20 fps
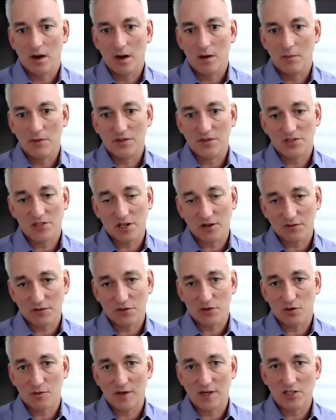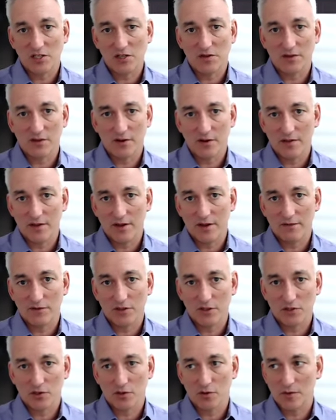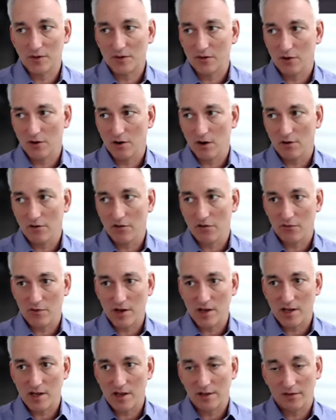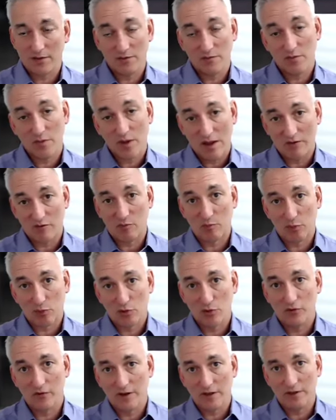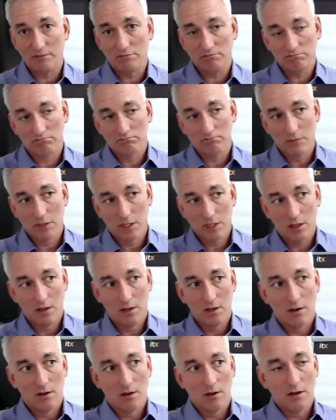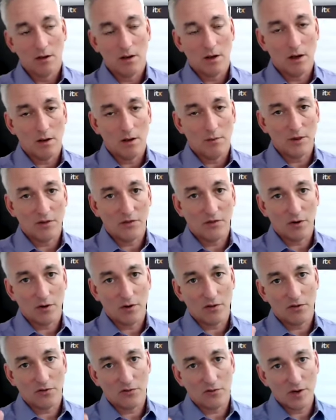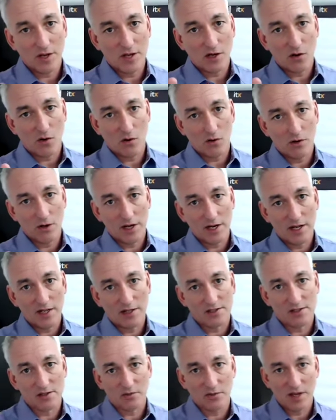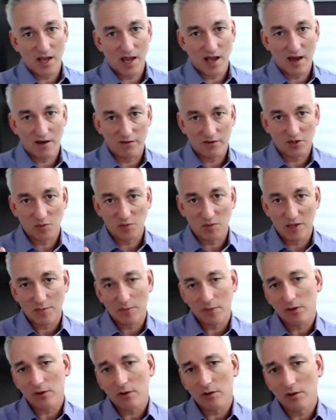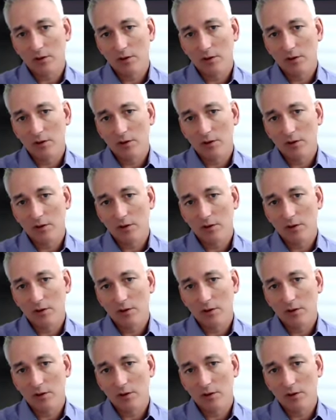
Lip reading: in the self-determination theory, they've determined there are three, and have proven that there are three core needs that we have as people